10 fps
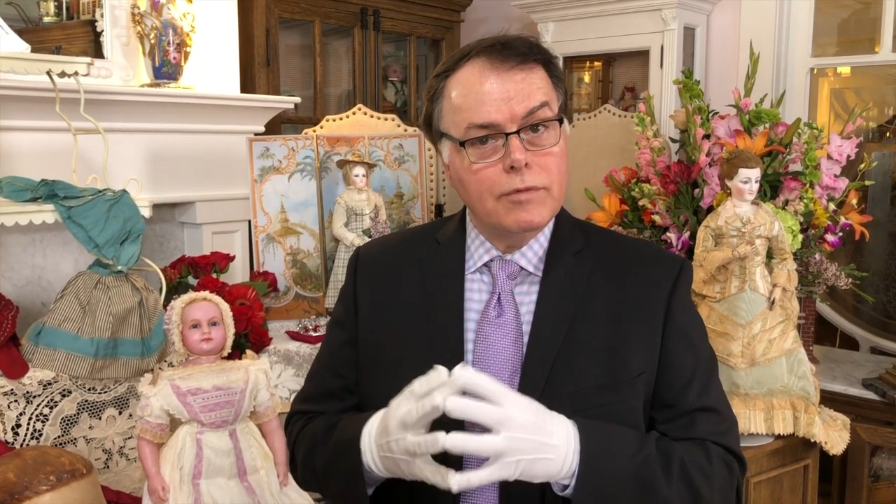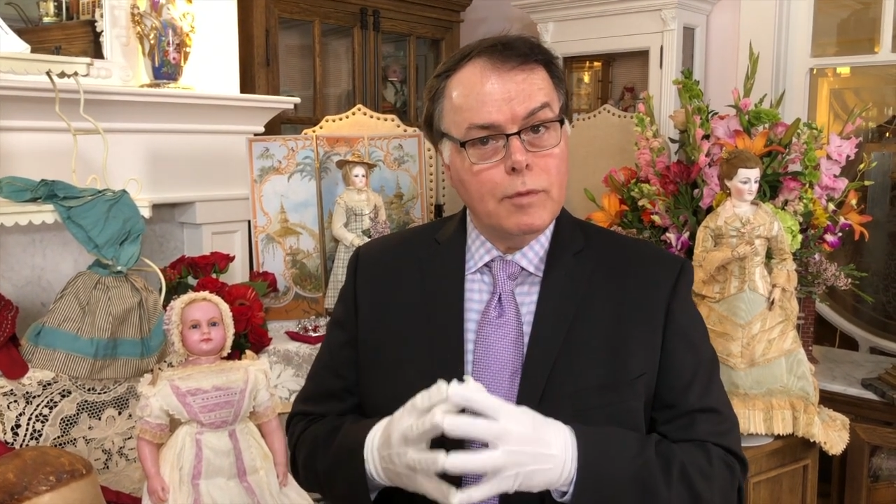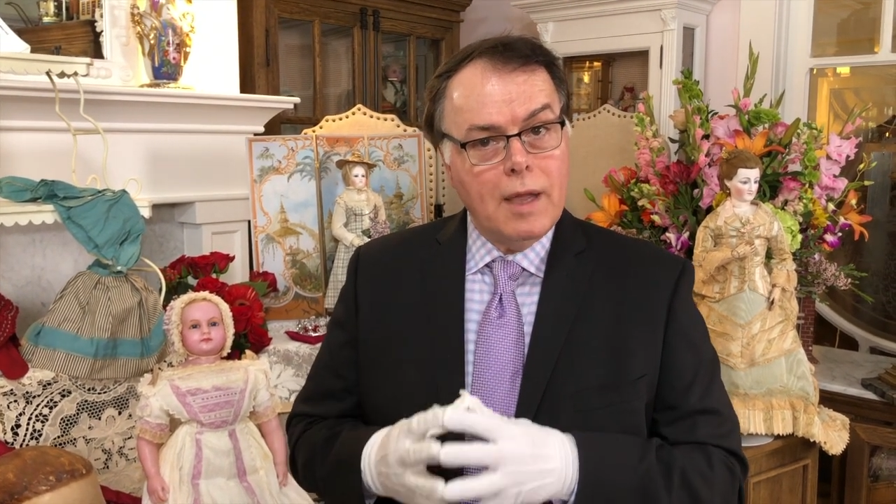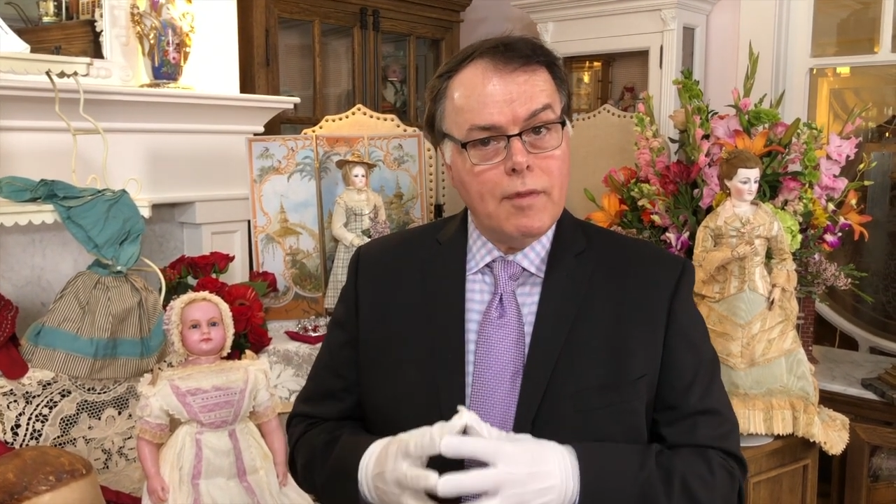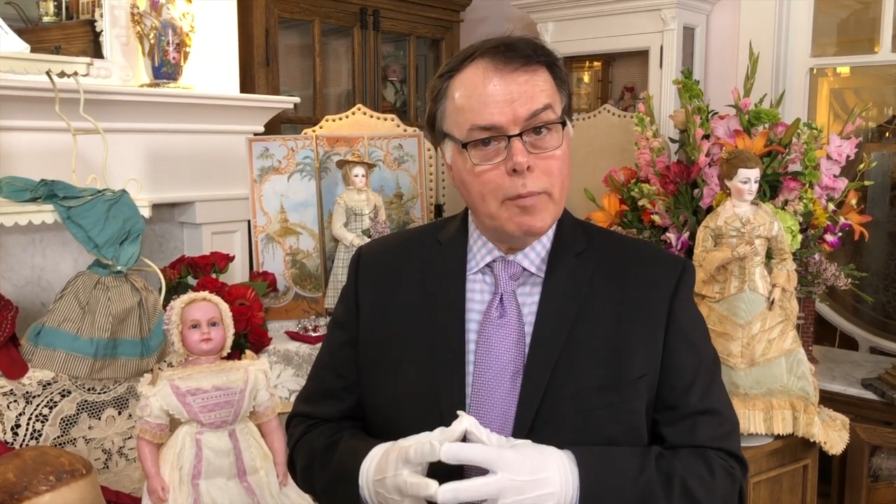
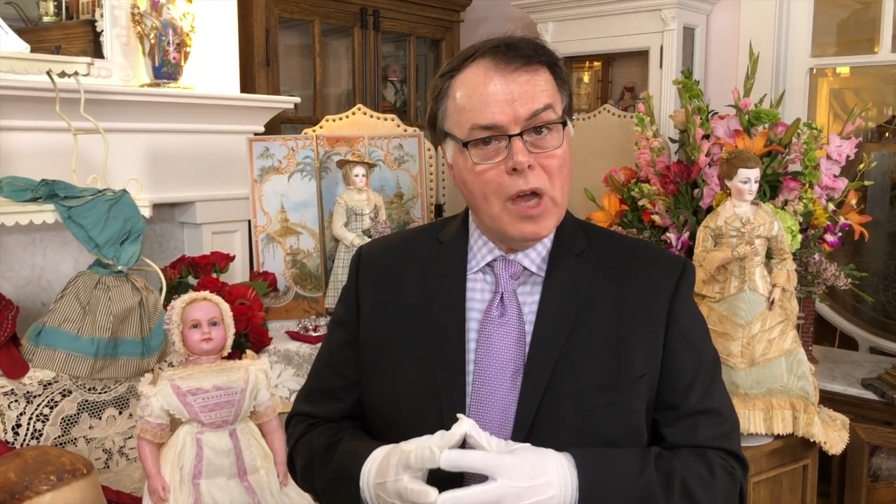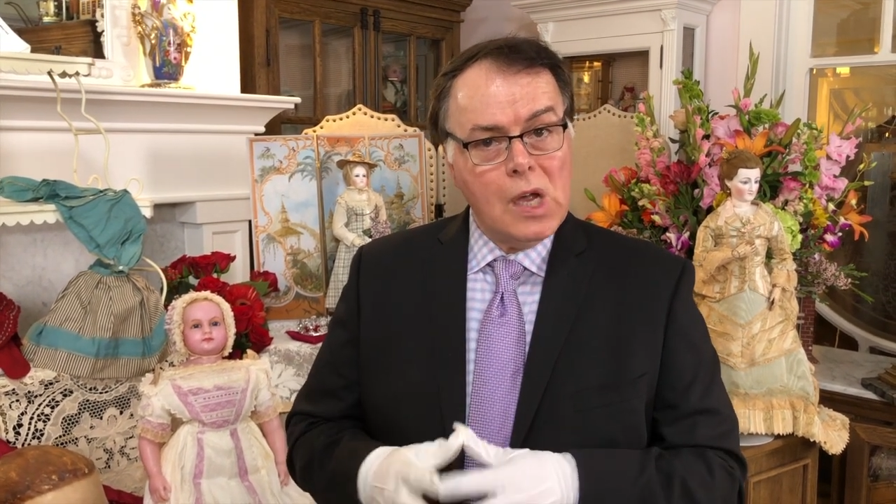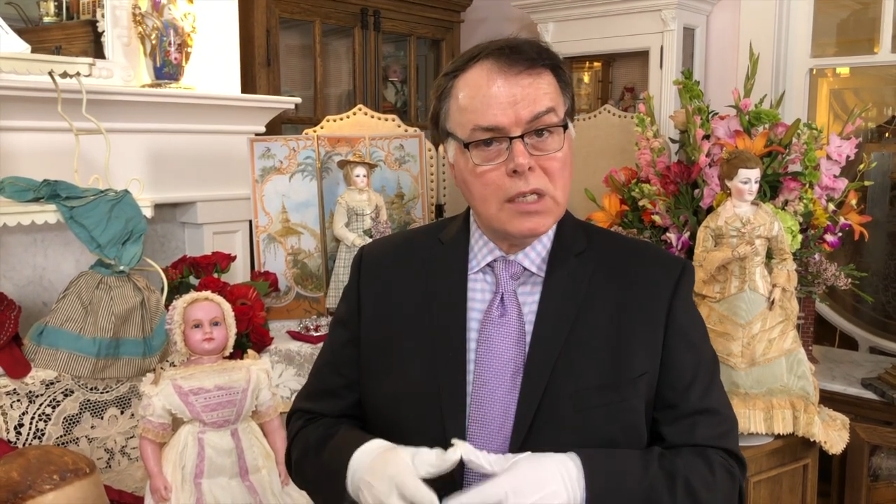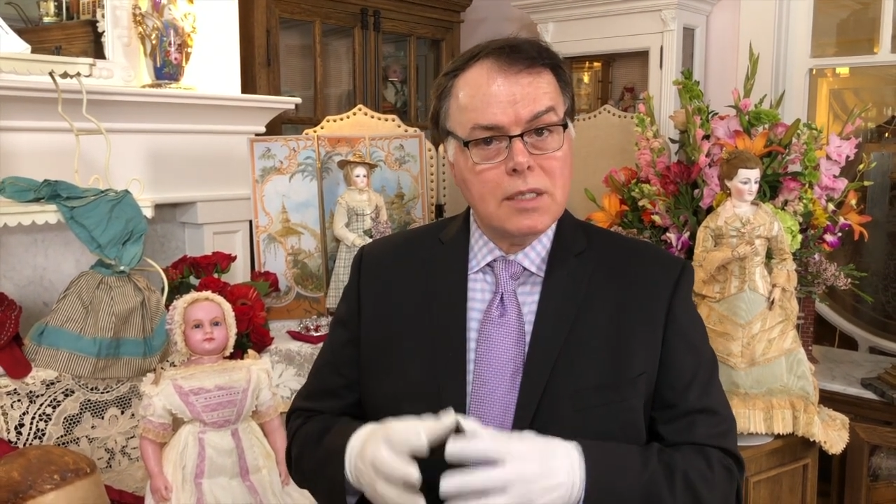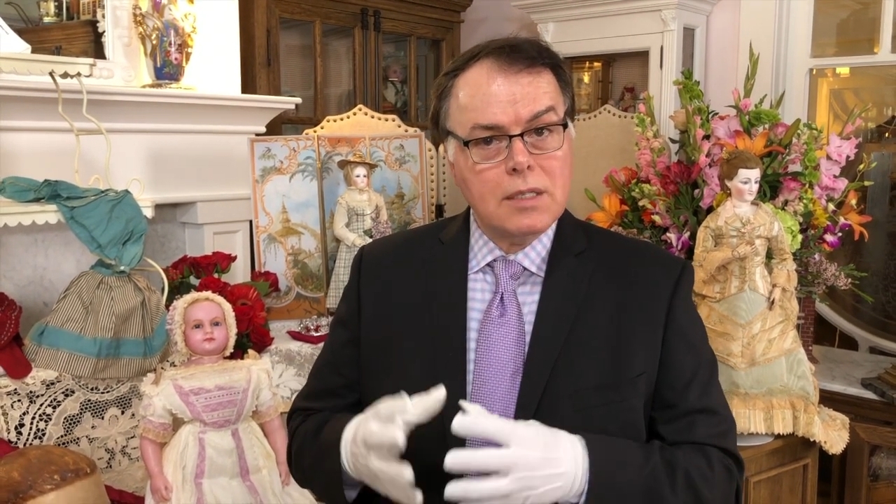we have the
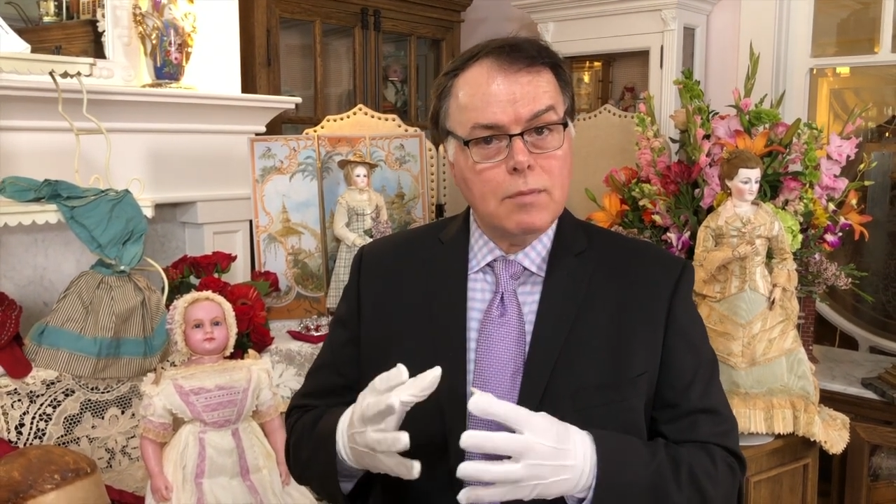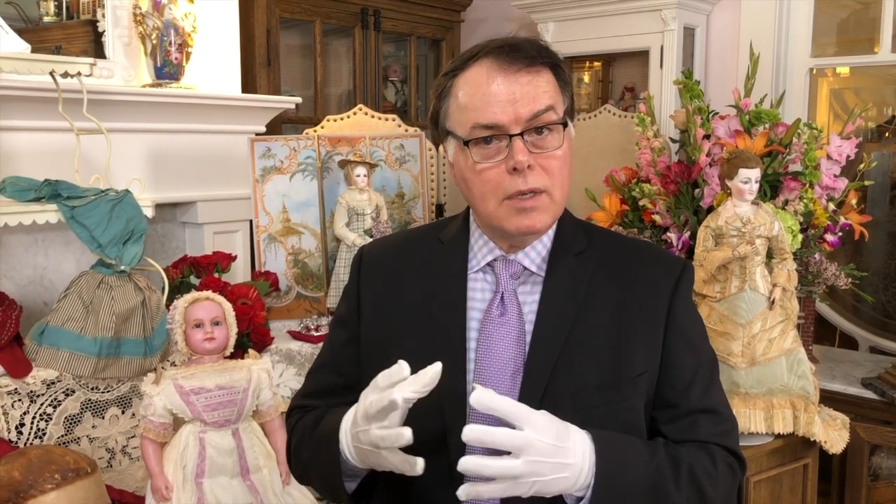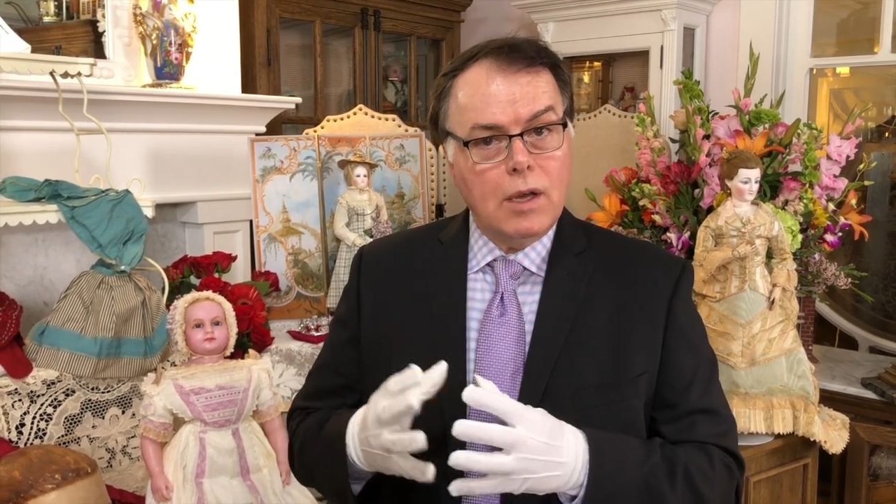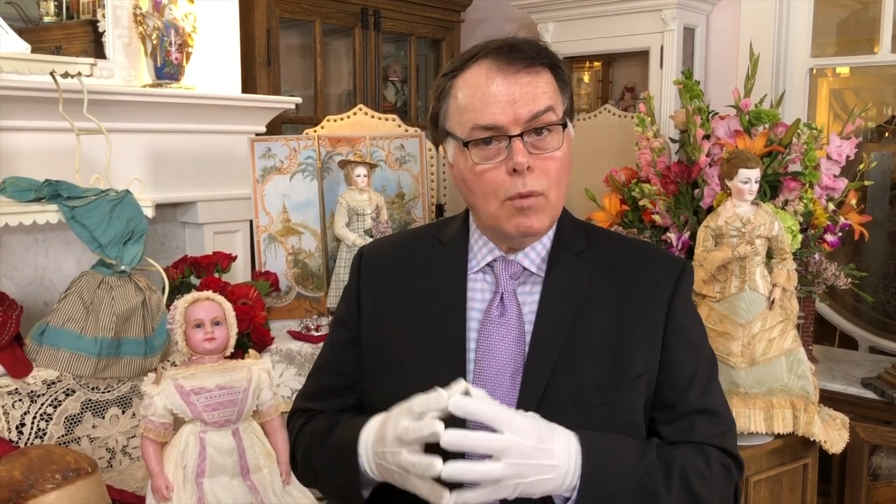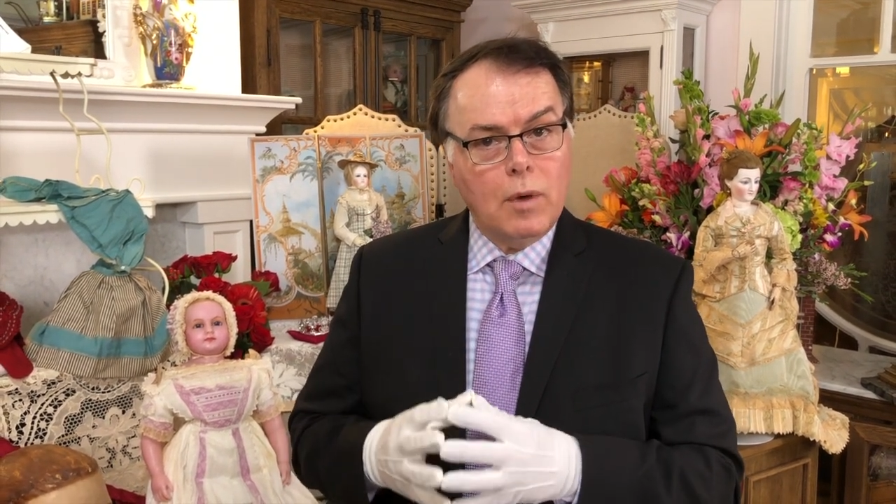box, we
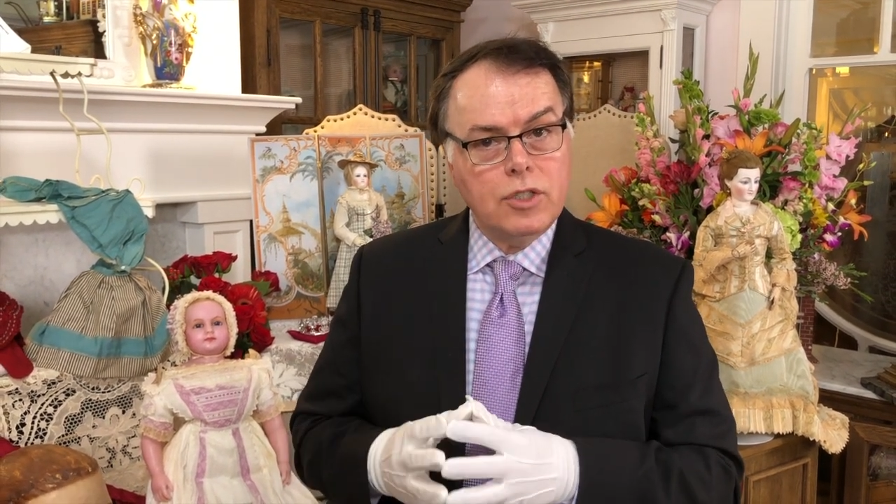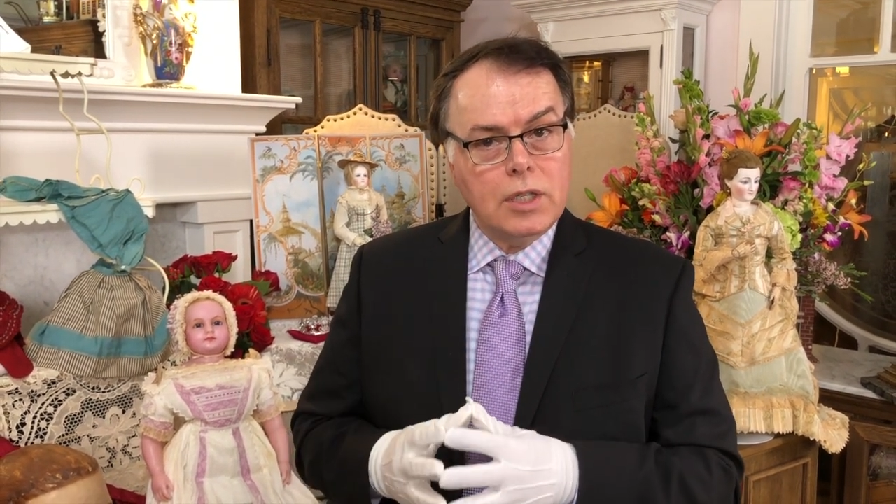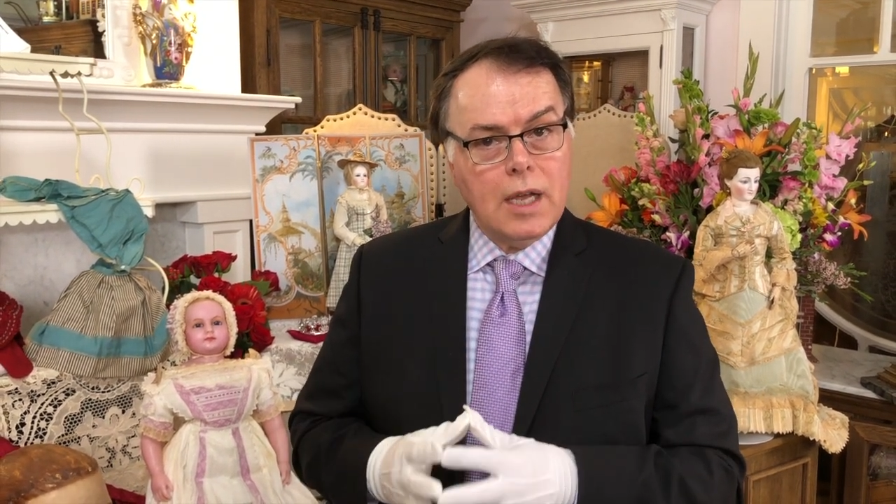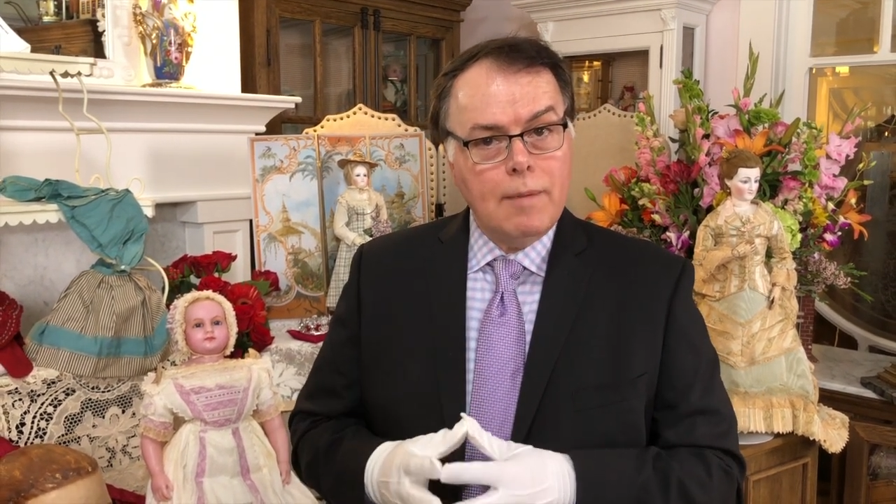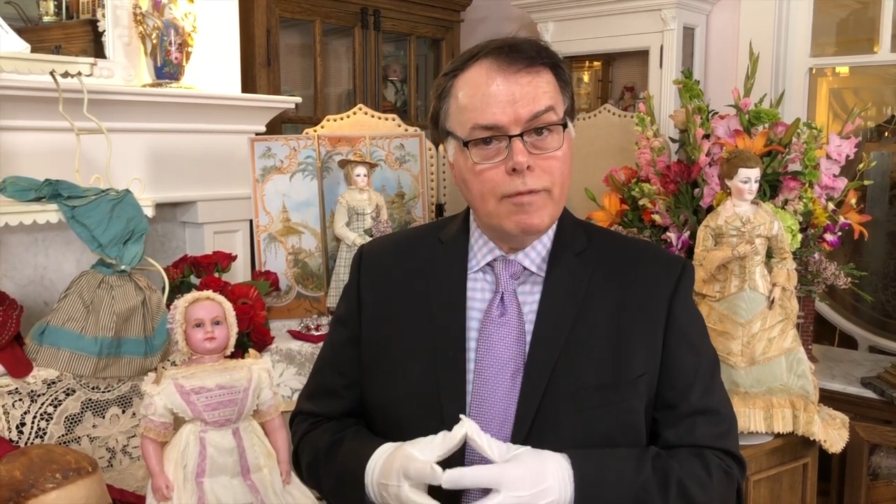know where she came